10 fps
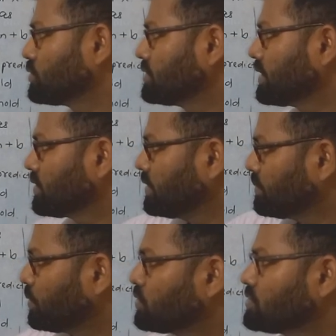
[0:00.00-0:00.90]
These are the
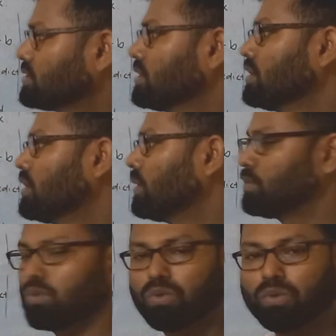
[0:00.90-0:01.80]
inputs
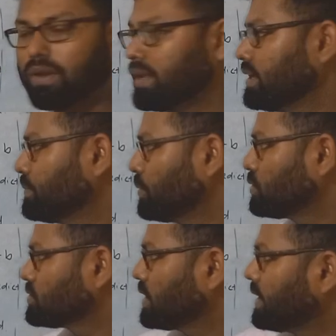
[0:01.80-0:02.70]
up to n
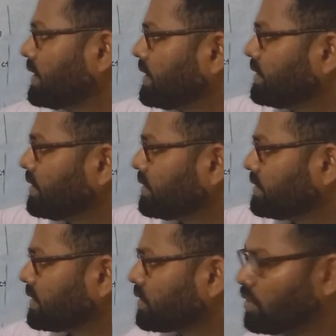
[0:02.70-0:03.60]
inputs, and here these
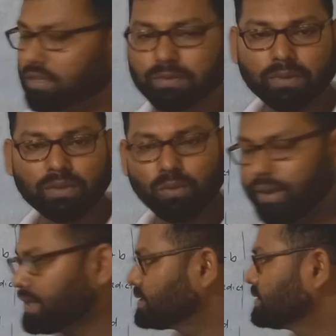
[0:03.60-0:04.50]
are the corresponding
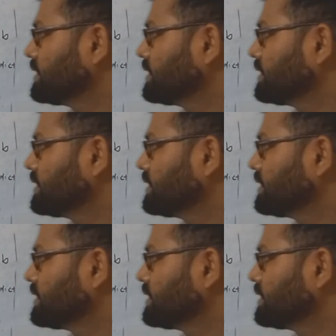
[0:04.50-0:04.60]
weights.